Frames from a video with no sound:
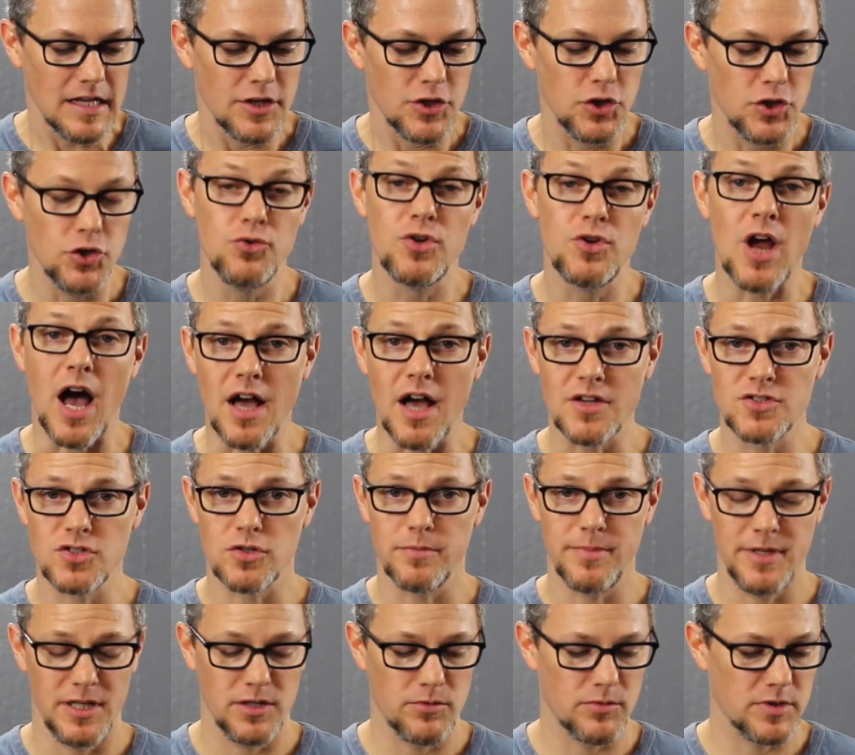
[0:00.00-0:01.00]
New docks
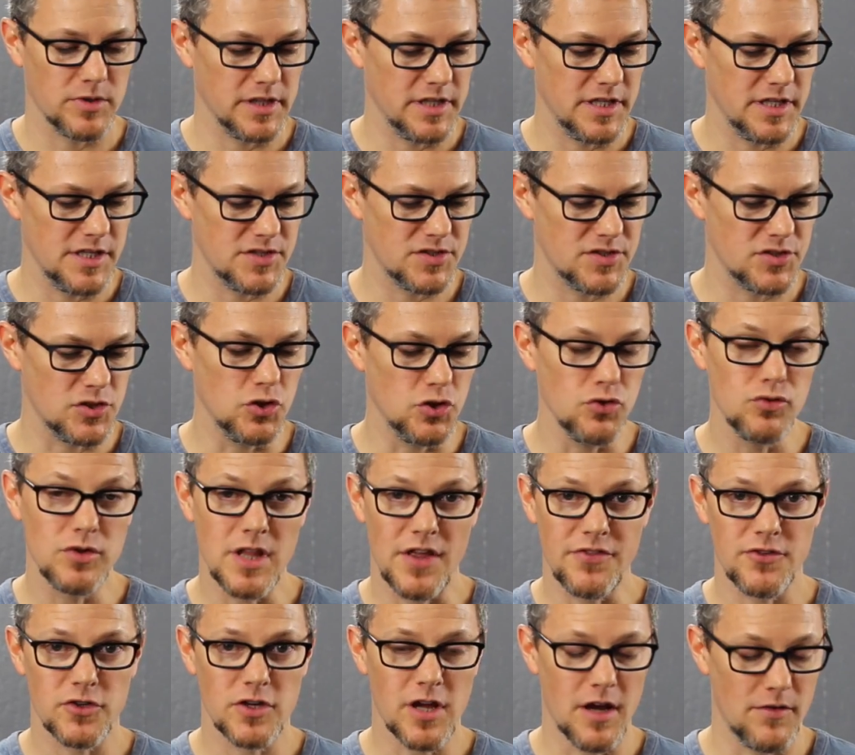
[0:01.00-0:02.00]
are being released, new
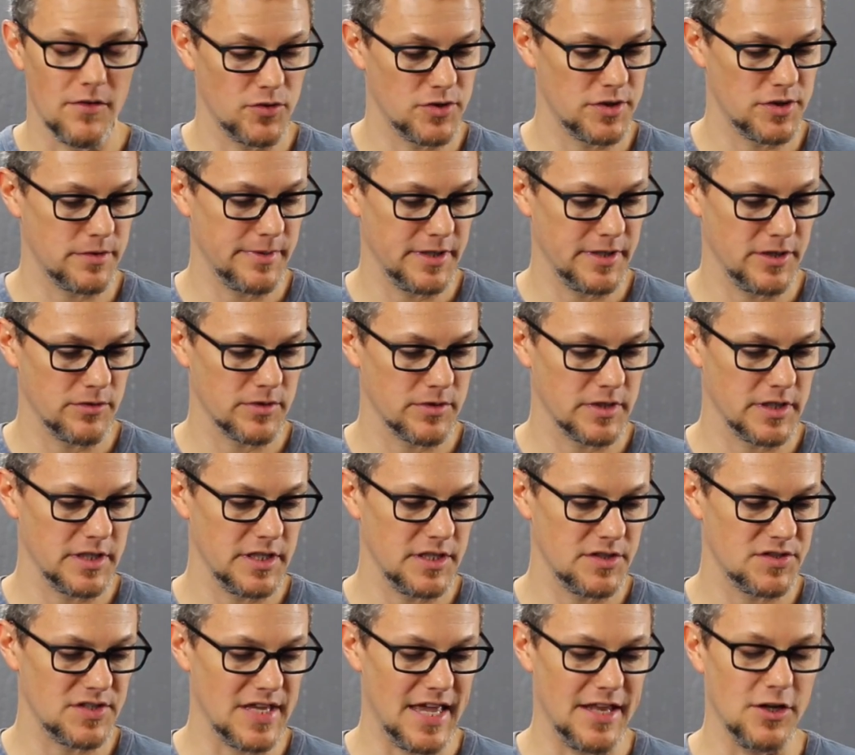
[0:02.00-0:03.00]
leather covers are being
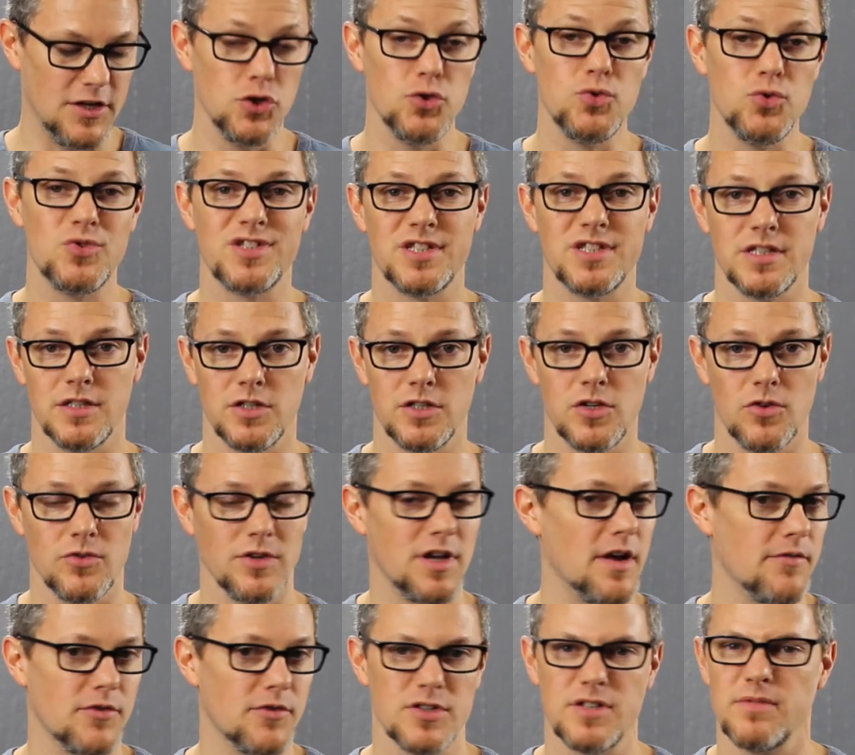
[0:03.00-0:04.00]
released, and new
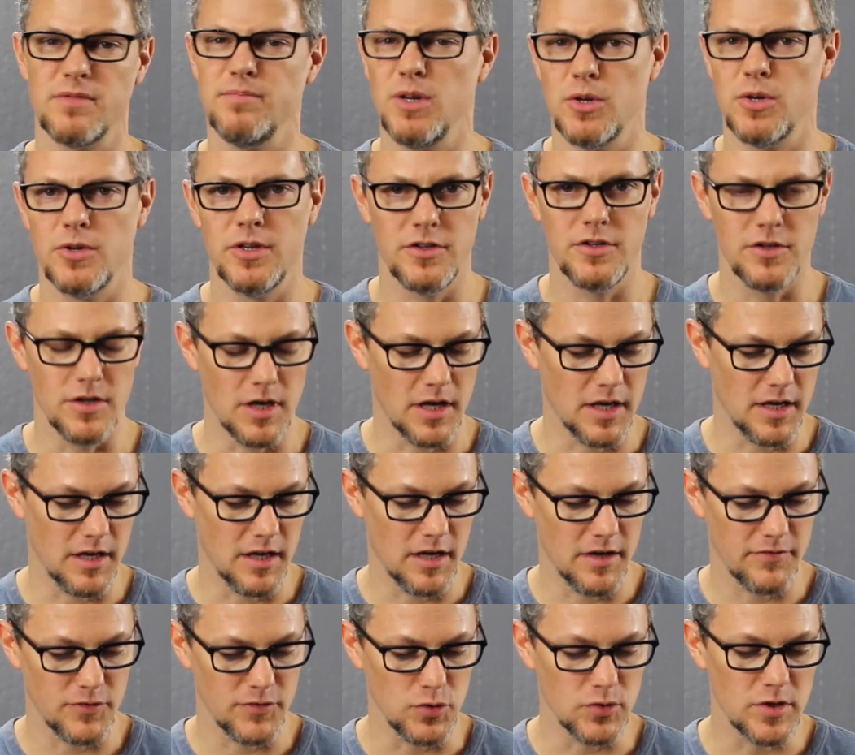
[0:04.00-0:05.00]
silicone covers, a myriad
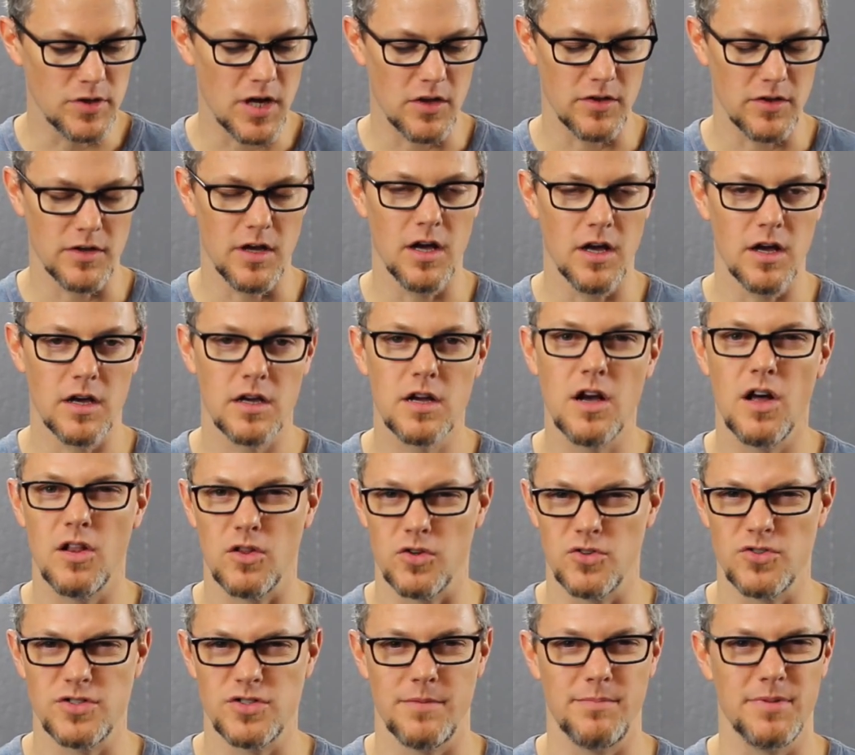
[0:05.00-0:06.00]
of new
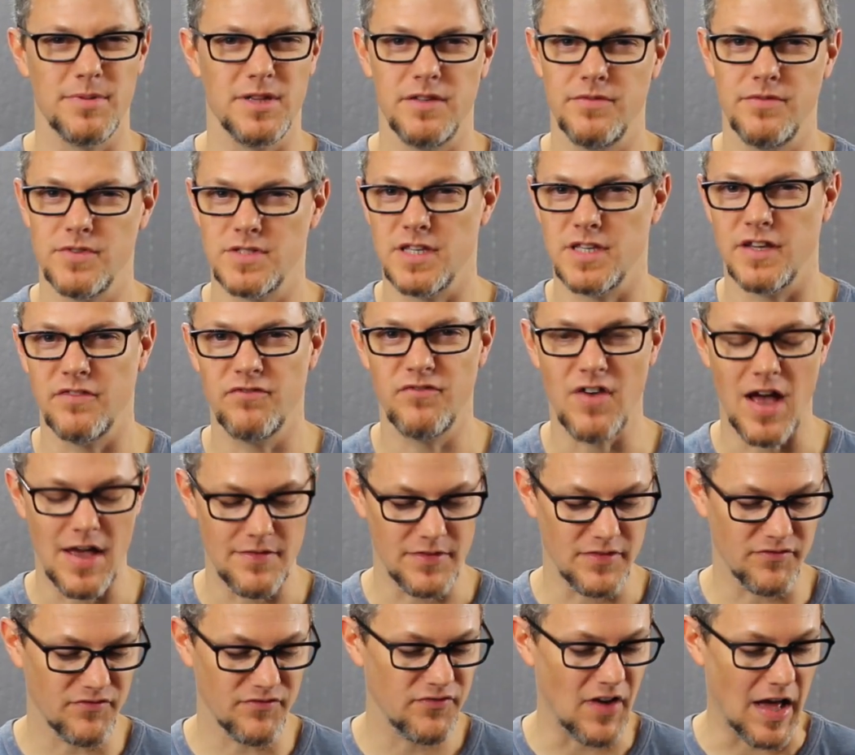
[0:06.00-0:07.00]
colors. I believe it's like
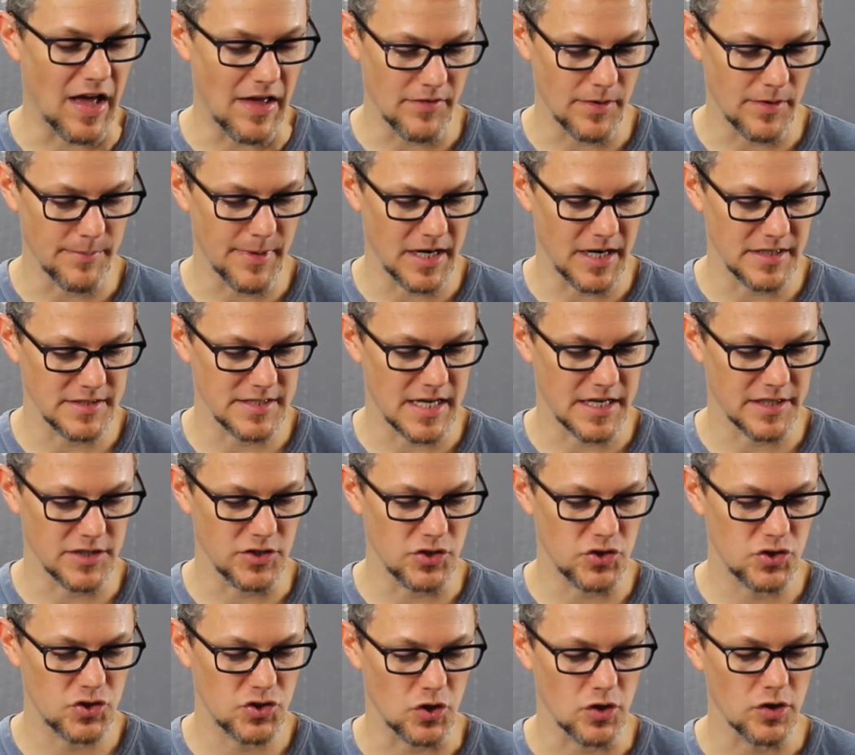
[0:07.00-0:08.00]
5 and 5, I'm not
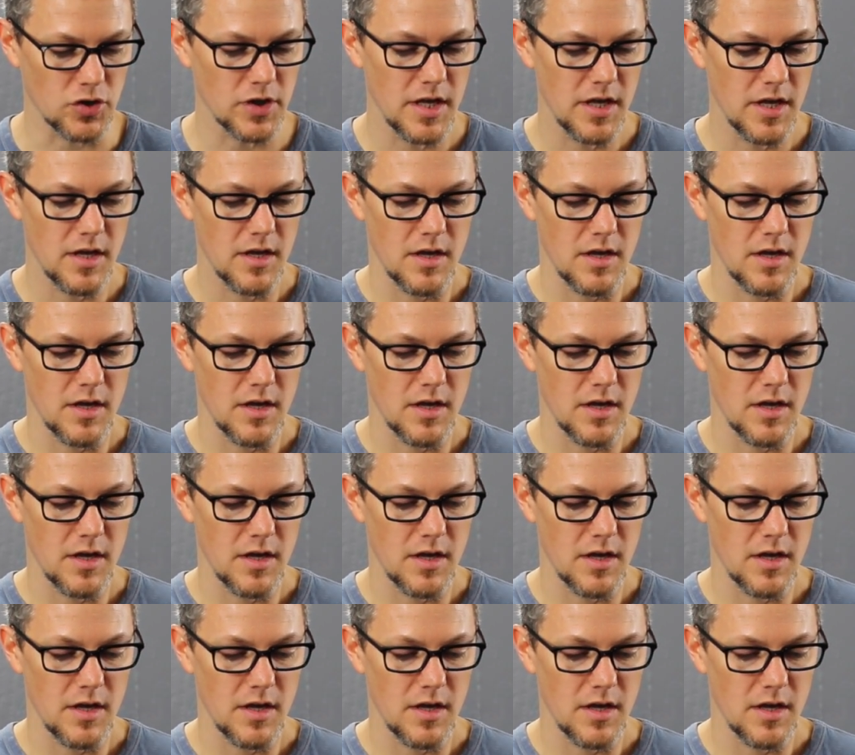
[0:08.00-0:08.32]
exactly sure.